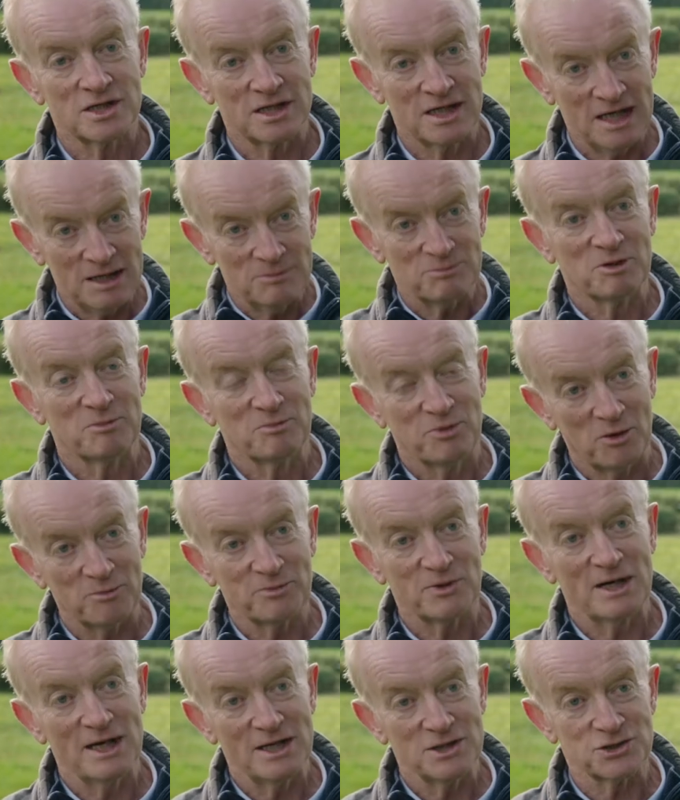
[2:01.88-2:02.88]
to keep the
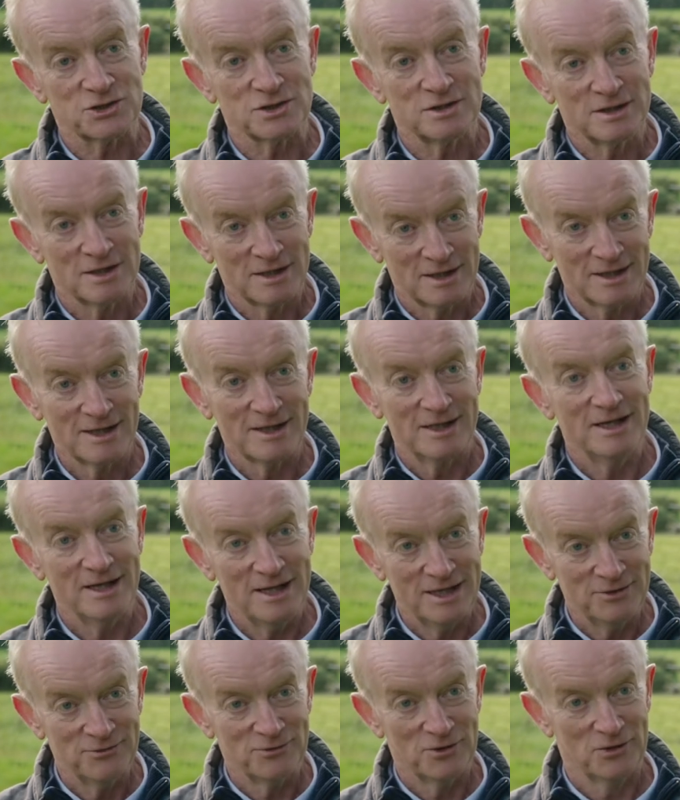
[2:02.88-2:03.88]
population
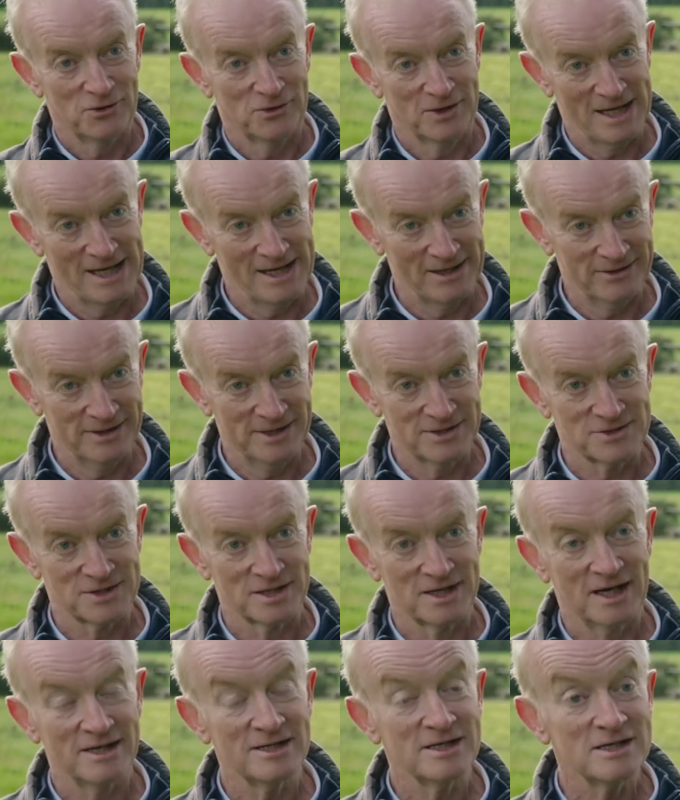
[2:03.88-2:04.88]
in rural
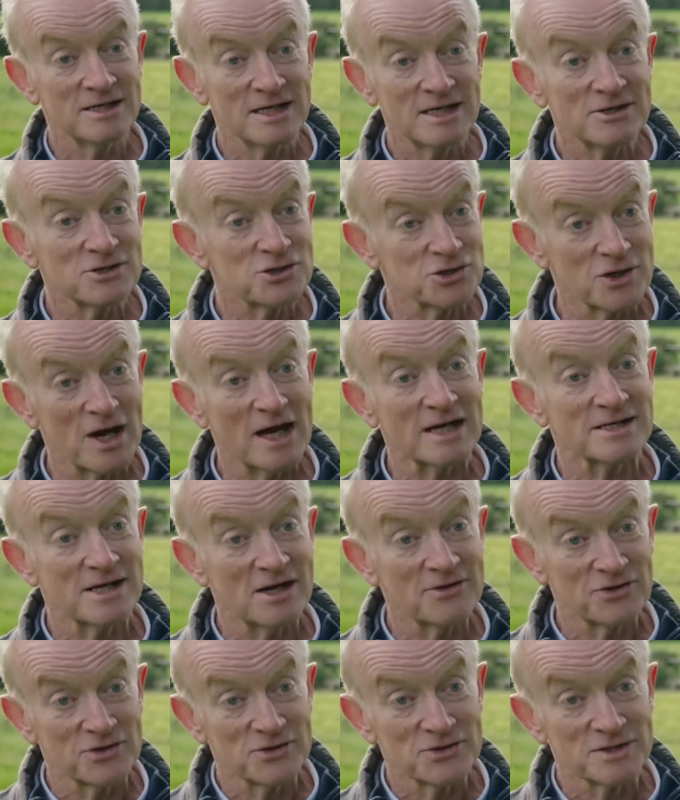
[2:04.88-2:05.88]
areas and indeed
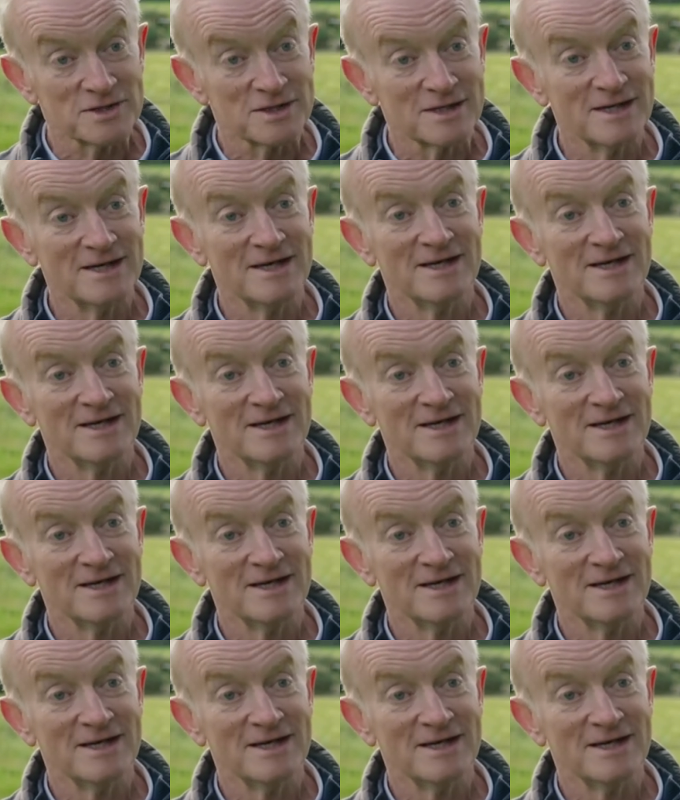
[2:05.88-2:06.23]
attract others.